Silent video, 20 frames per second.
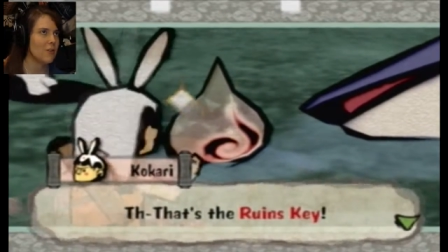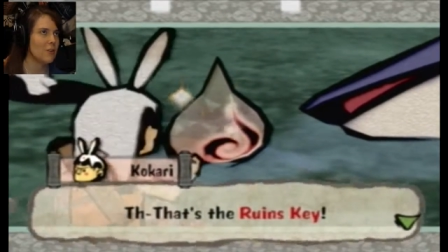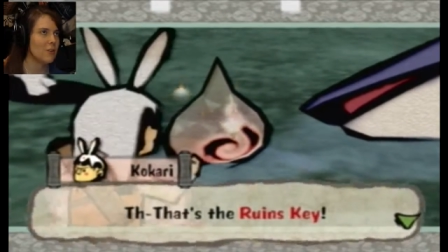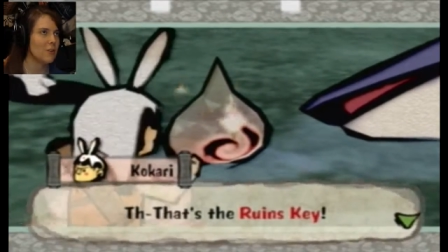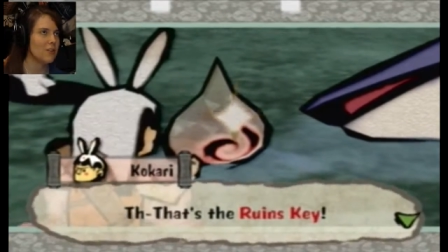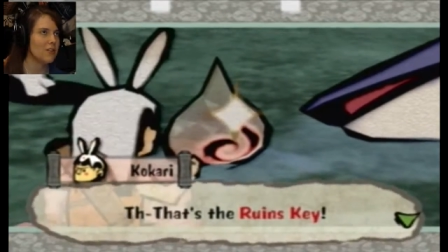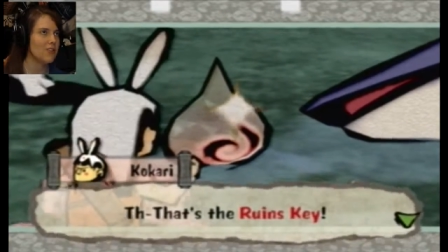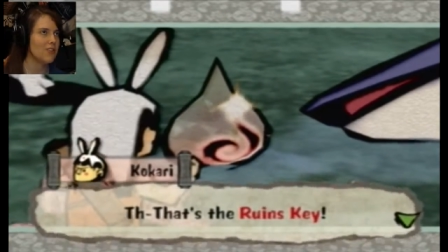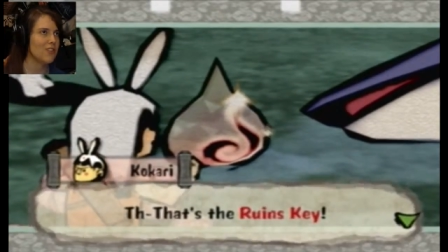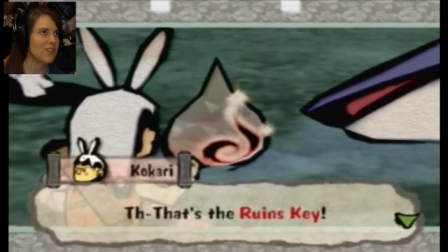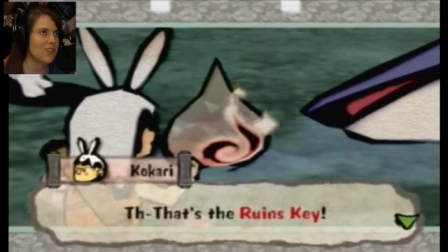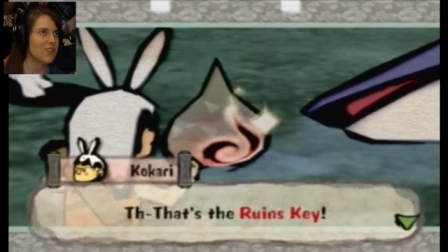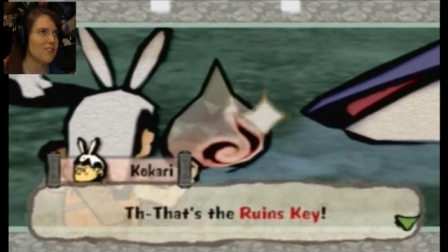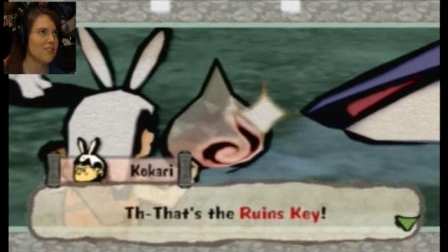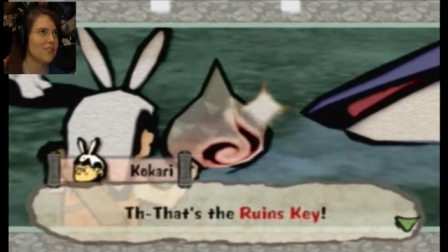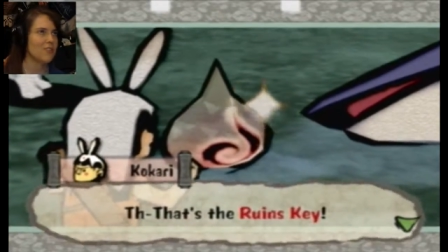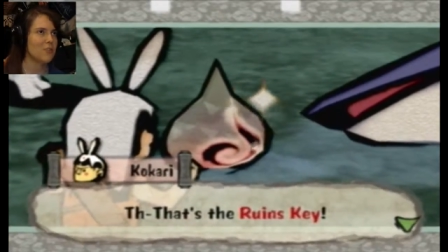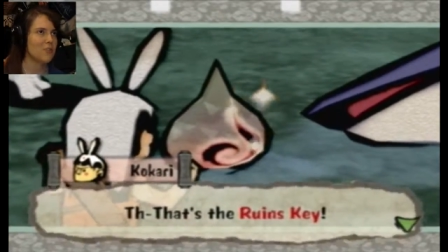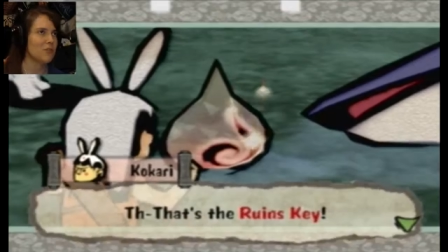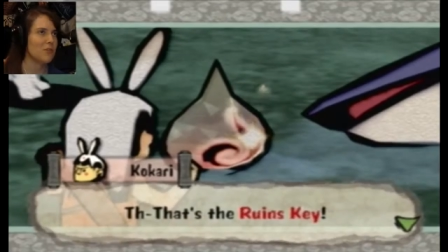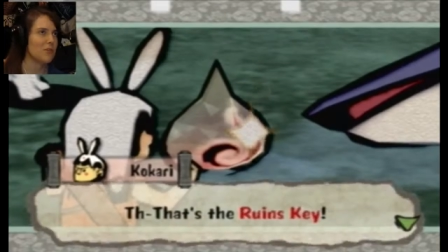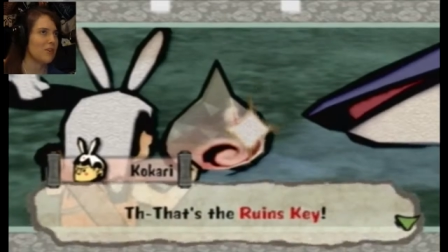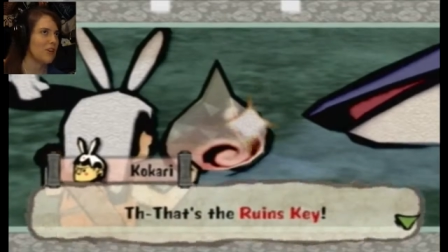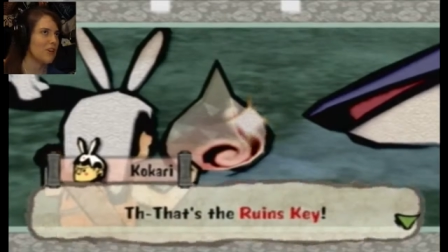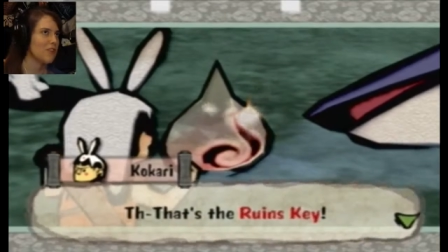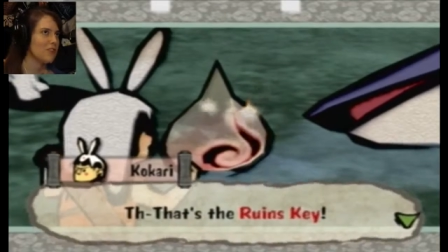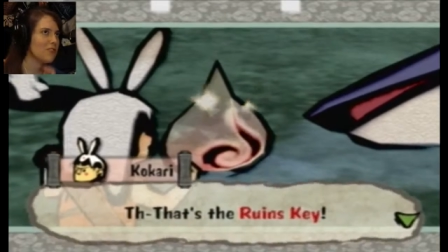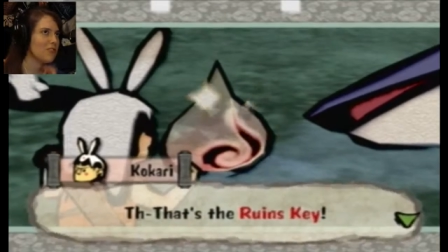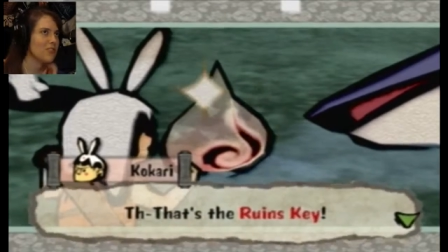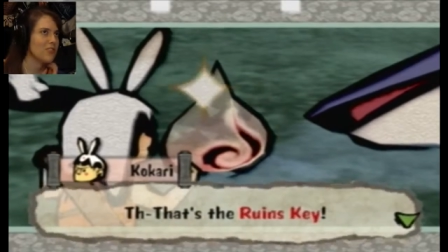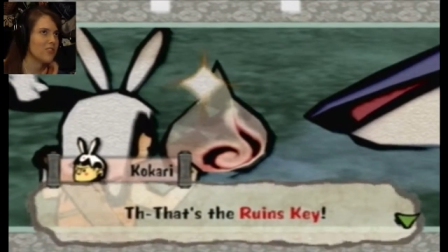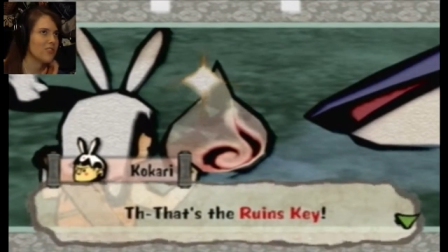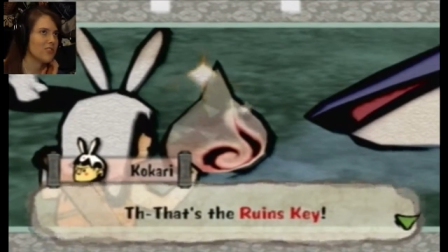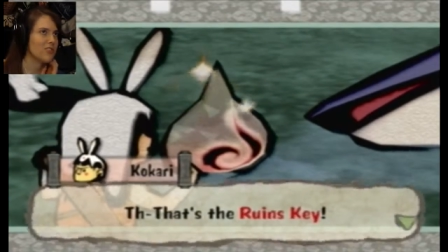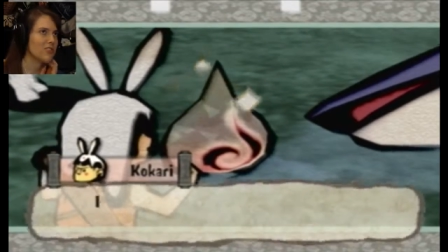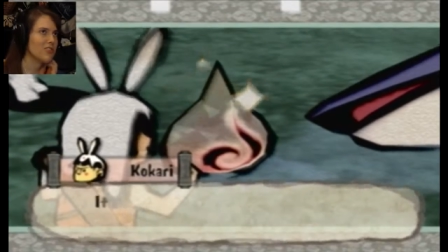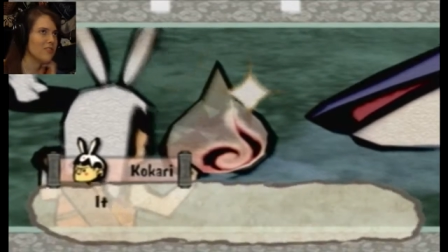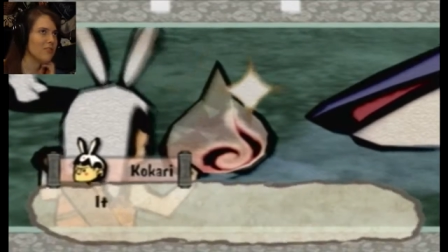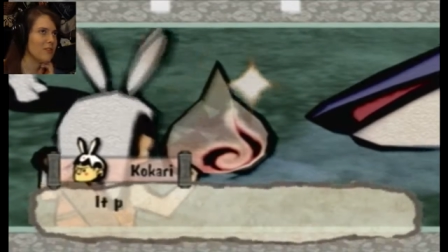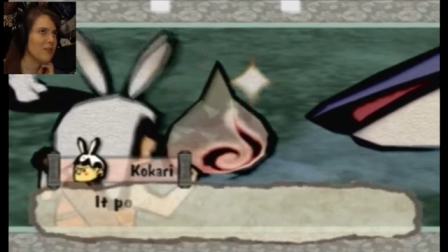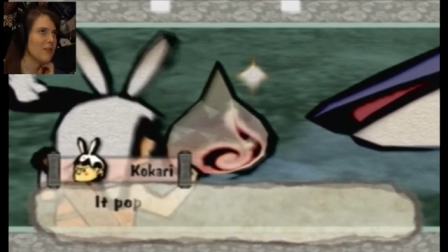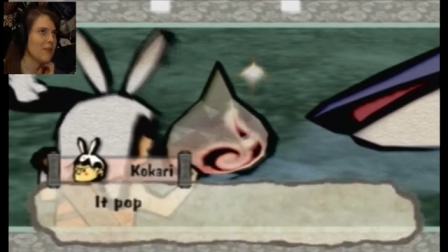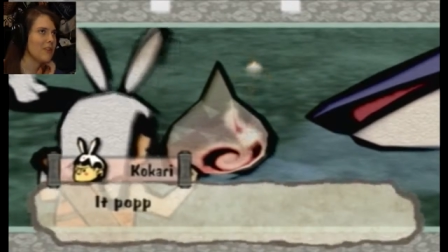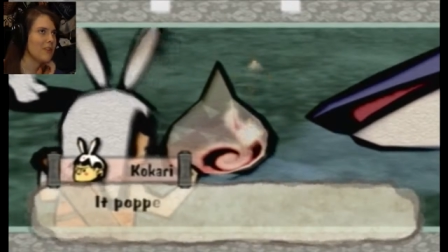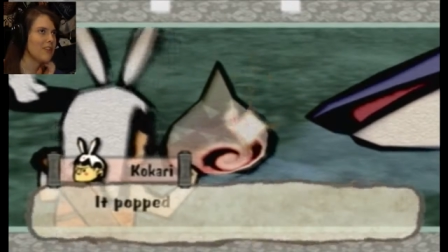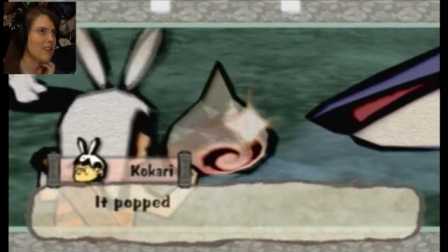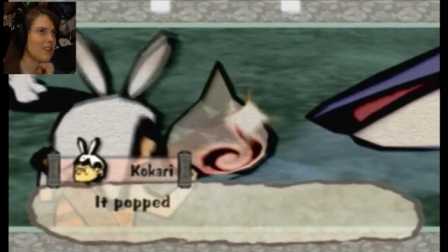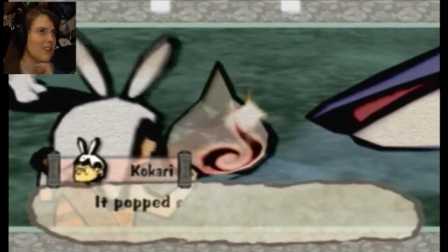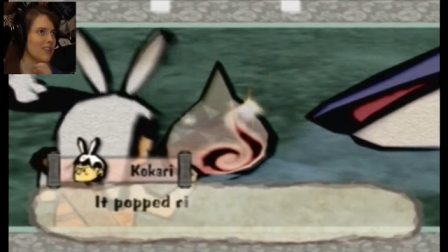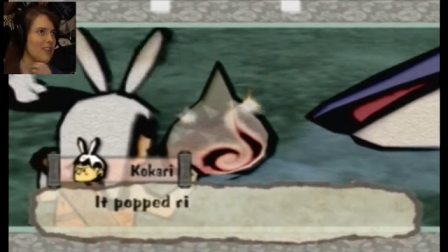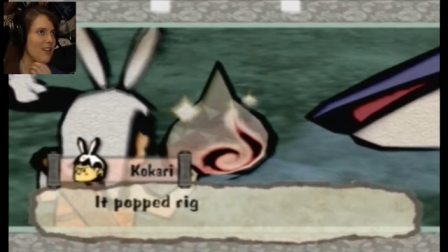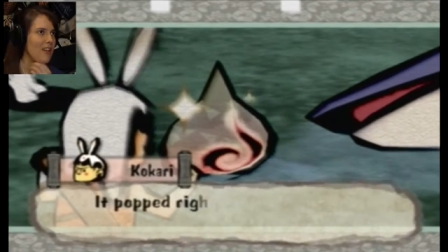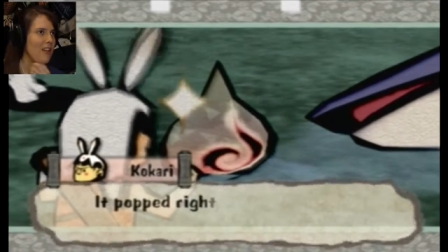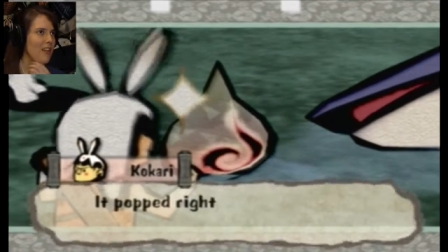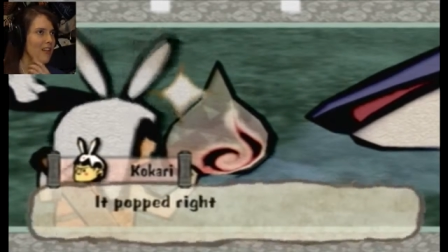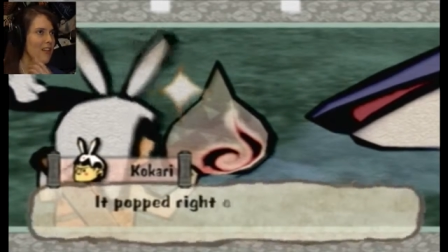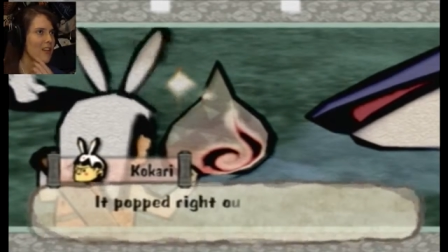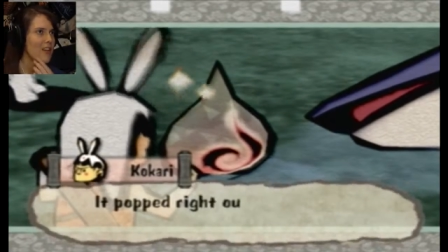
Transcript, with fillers: What are the chances that we caught the fish that somehow ate the key?